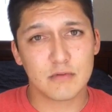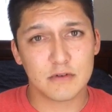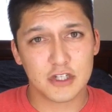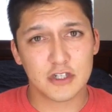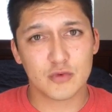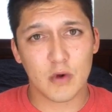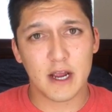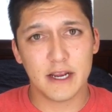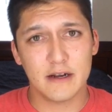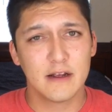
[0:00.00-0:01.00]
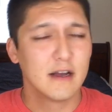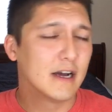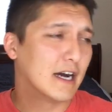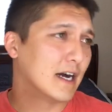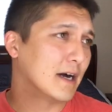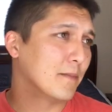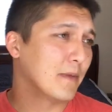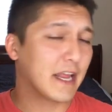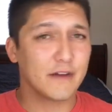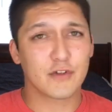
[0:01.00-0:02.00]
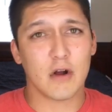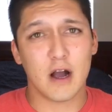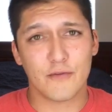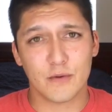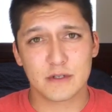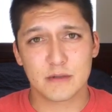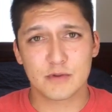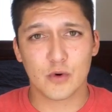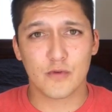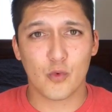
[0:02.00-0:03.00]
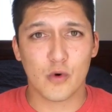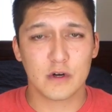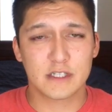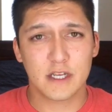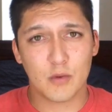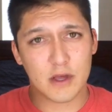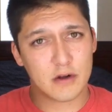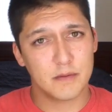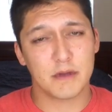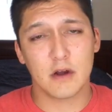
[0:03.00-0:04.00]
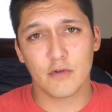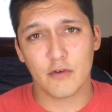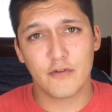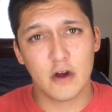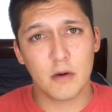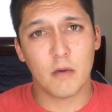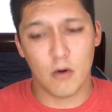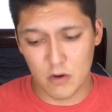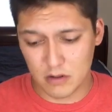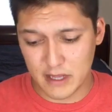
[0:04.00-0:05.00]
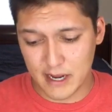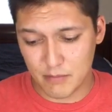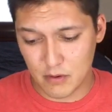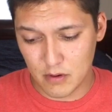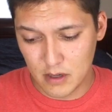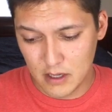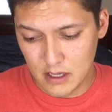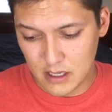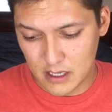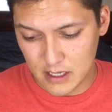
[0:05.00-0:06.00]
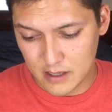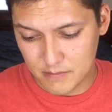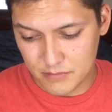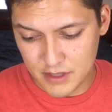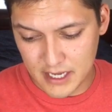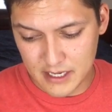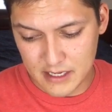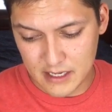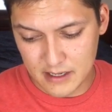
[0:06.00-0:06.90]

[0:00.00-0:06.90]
just right, and if they're offering some sort of warranty, whether it be over film or labor, and